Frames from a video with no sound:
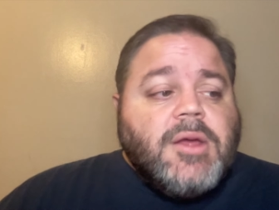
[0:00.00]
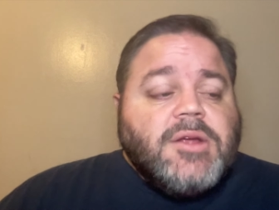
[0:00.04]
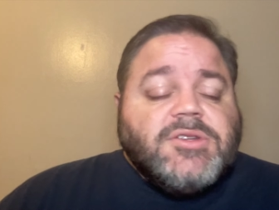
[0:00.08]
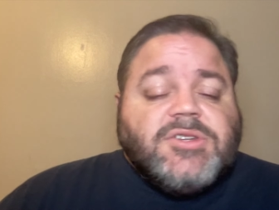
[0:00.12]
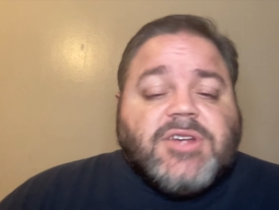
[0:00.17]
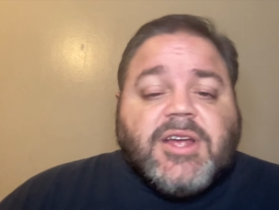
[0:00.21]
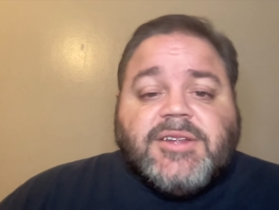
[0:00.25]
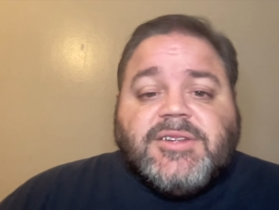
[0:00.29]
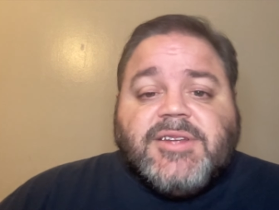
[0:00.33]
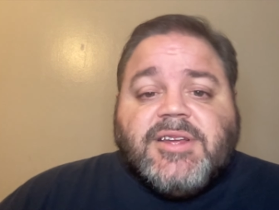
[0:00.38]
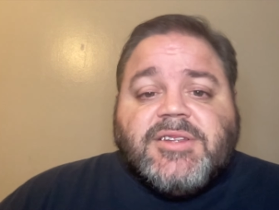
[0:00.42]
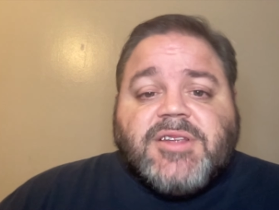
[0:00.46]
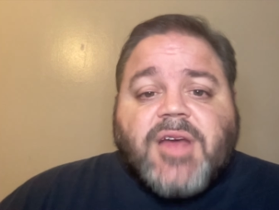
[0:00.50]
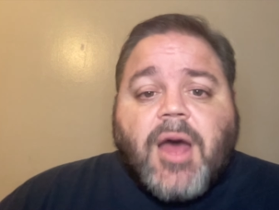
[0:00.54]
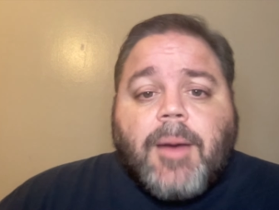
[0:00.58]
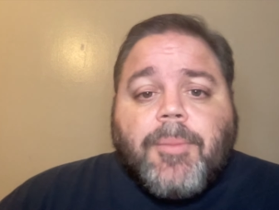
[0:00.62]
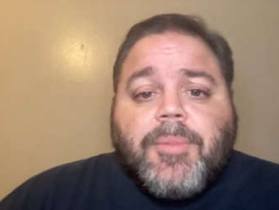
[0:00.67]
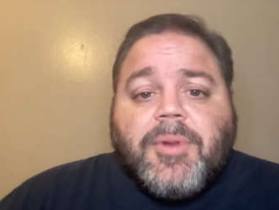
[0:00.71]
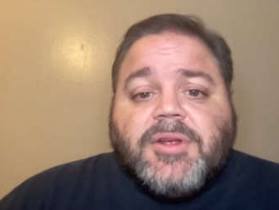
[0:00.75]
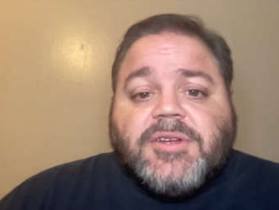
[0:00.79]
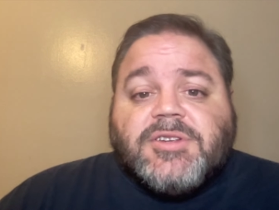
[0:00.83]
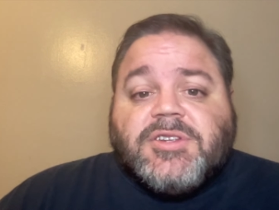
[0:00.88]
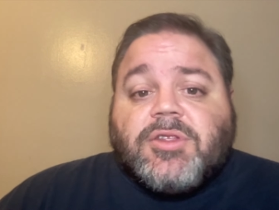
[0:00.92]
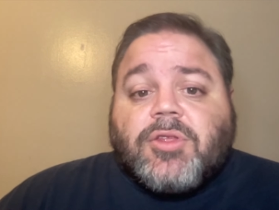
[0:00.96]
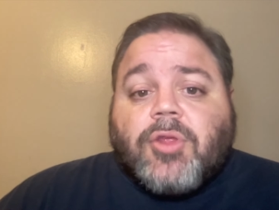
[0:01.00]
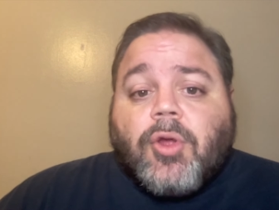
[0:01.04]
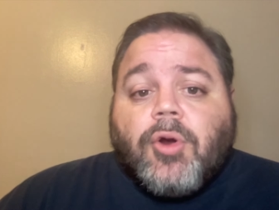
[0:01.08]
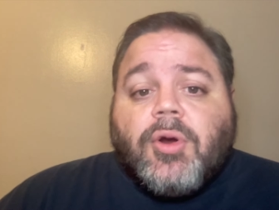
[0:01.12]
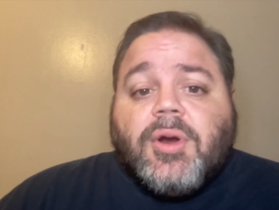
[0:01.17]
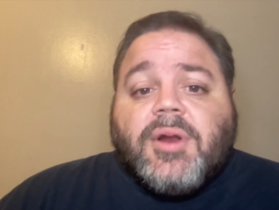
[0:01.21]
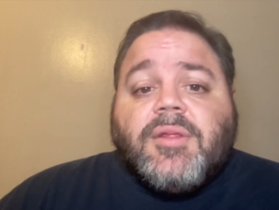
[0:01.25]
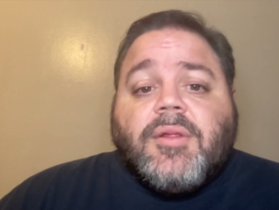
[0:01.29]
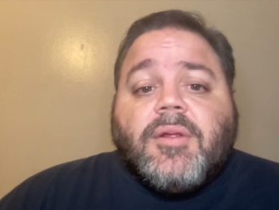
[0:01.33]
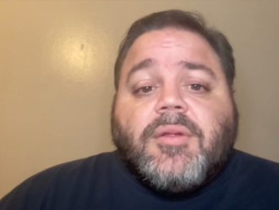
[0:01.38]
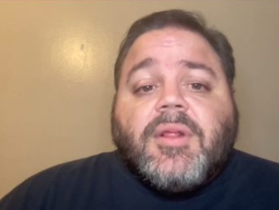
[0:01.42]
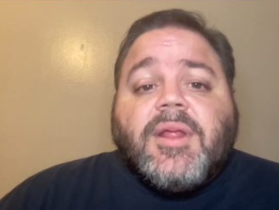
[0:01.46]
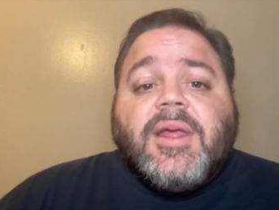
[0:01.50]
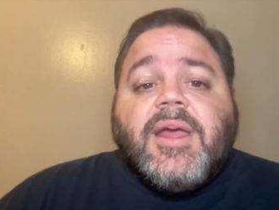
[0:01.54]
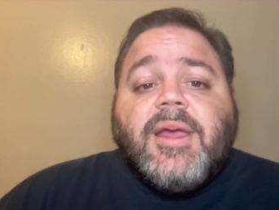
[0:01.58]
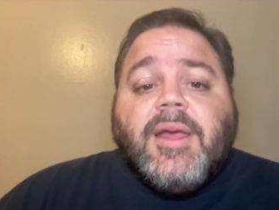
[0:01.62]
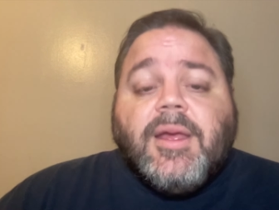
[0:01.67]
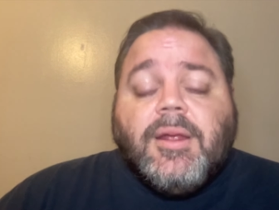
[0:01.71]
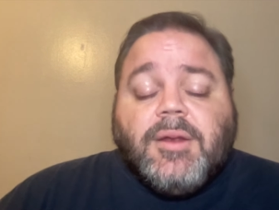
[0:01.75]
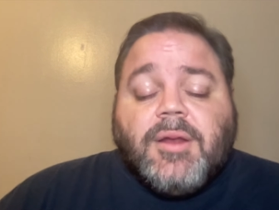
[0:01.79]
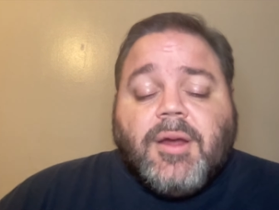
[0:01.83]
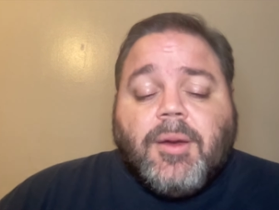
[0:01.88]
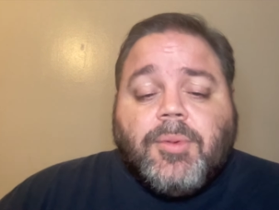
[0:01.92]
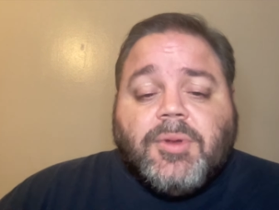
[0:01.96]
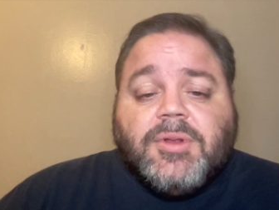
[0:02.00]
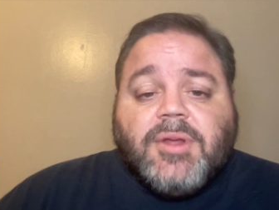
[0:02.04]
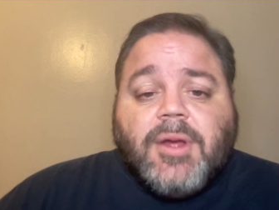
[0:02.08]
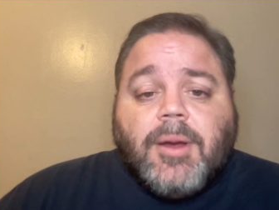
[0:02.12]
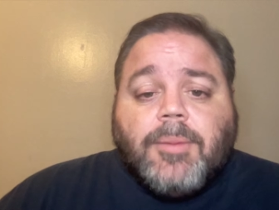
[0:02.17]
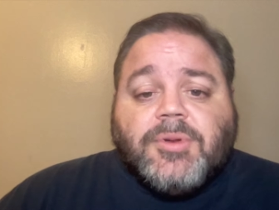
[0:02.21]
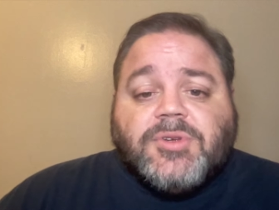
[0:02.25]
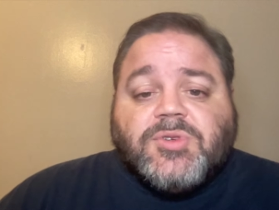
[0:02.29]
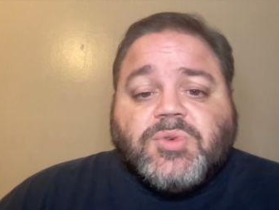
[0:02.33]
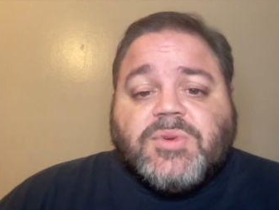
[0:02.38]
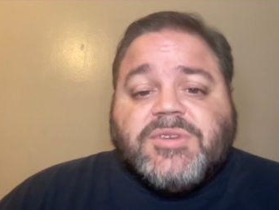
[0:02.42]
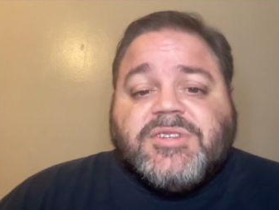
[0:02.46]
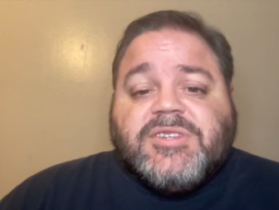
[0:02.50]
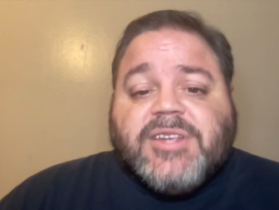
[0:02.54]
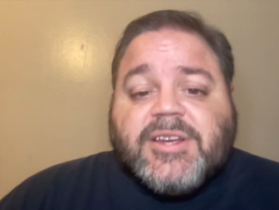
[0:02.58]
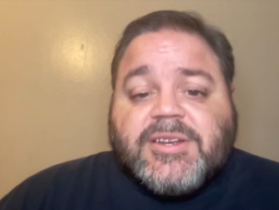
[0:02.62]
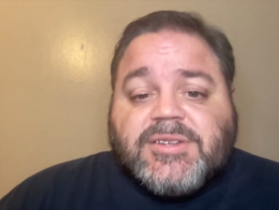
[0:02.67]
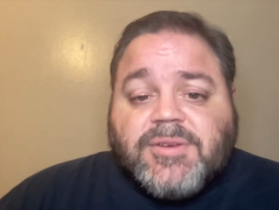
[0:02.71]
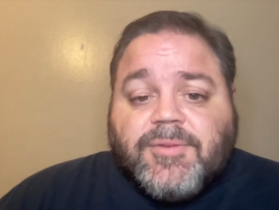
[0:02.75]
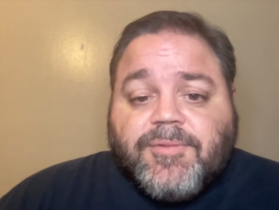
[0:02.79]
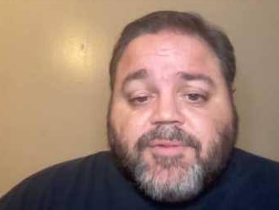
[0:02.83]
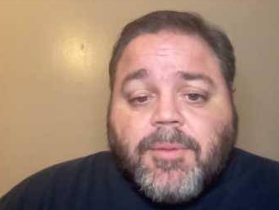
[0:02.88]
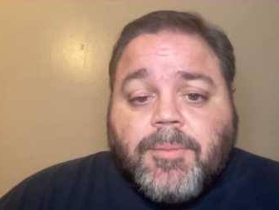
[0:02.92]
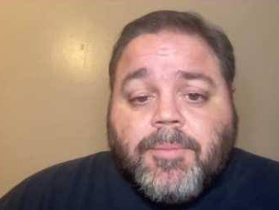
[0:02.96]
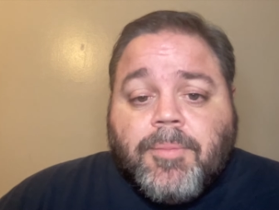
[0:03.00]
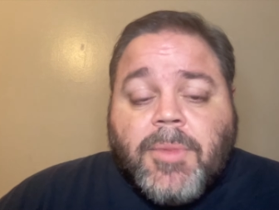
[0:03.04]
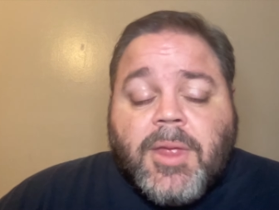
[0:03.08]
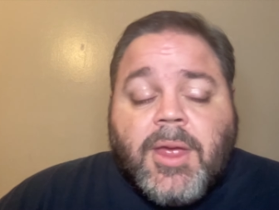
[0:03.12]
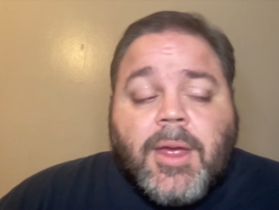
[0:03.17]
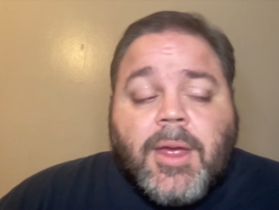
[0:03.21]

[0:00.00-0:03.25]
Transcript: JT Toppin is third in the league in double doubles with six of them.